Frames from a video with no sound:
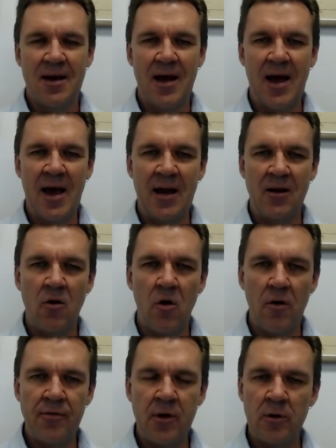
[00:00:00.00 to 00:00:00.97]
And
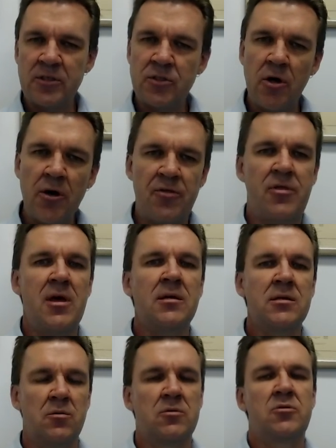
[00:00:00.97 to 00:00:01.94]
there are certain
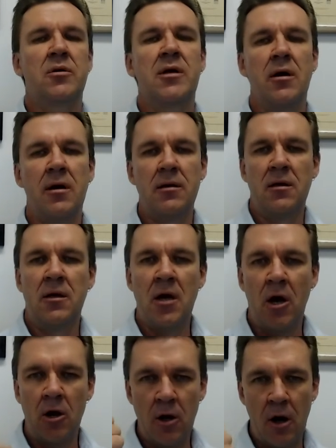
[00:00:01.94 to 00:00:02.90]
things that would trigger it. You
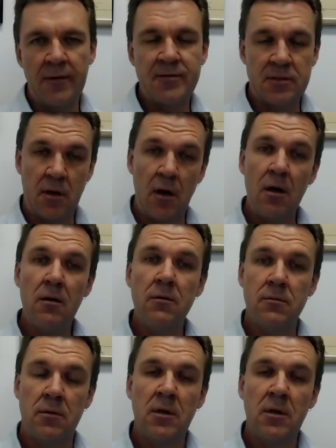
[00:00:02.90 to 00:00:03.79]
know, lifestyle.